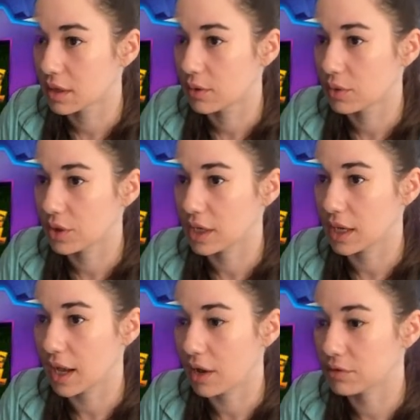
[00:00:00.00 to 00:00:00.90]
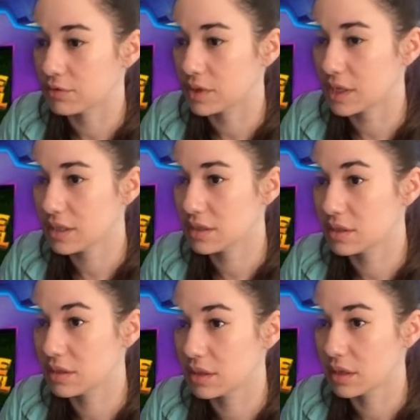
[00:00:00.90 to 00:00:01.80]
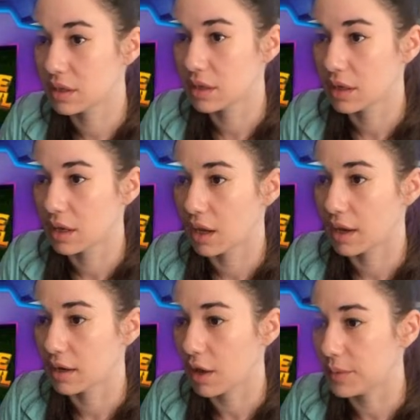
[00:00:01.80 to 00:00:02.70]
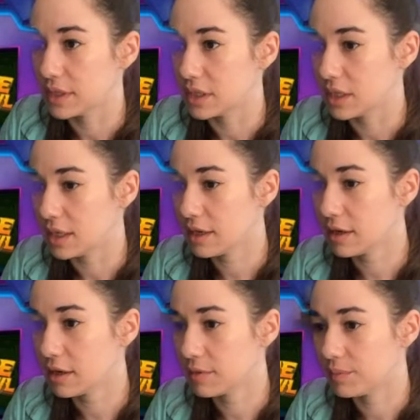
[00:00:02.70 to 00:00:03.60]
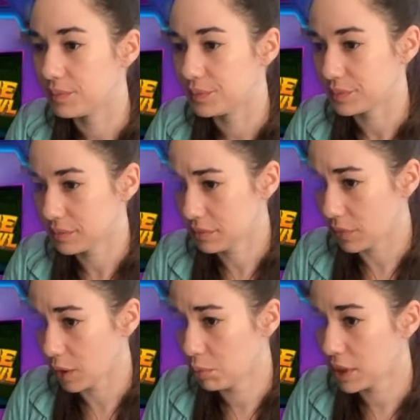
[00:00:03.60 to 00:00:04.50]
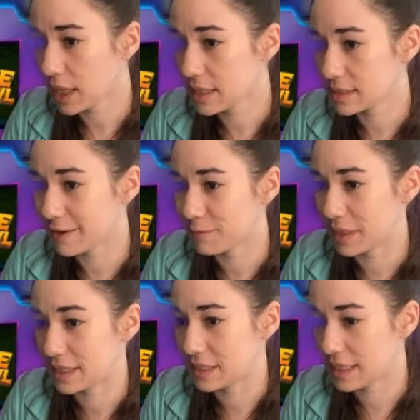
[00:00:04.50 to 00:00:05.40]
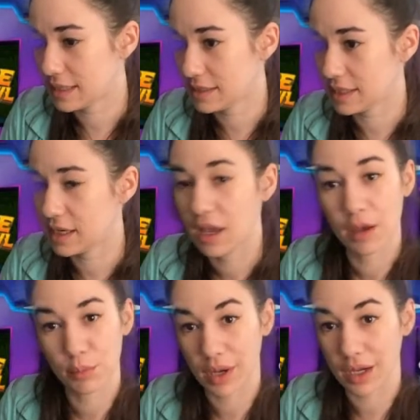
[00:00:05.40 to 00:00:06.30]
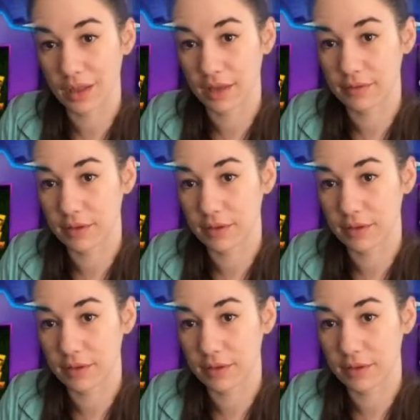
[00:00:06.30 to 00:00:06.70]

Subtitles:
I'm going to get out of this, come into here, play, self-paced easy, my level